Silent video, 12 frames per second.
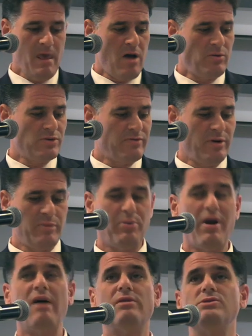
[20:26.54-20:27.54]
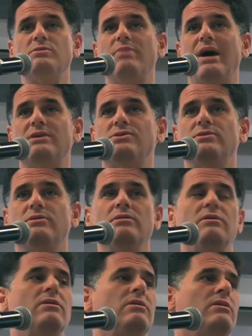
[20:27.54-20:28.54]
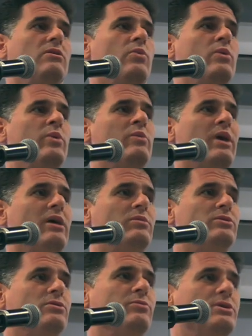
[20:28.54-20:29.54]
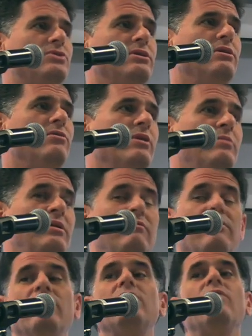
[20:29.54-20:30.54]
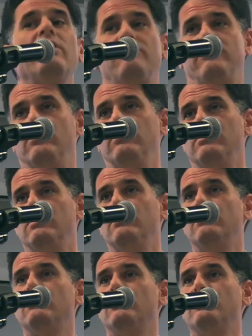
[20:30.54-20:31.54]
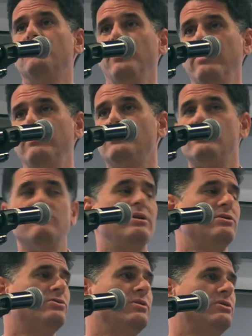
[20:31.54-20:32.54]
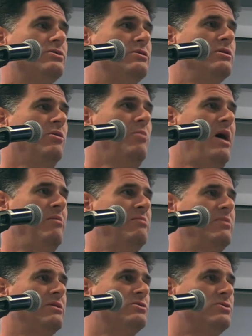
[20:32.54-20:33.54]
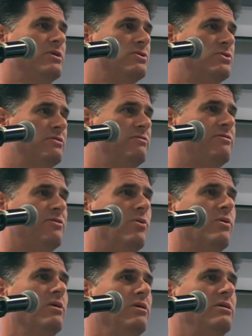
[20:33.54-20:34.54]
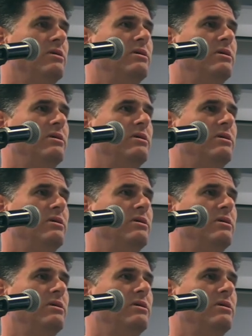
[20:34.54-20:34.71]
I was very proud as ambassador when we were able to reach an agreement and very grateful to the previous administration, the Obama administration, for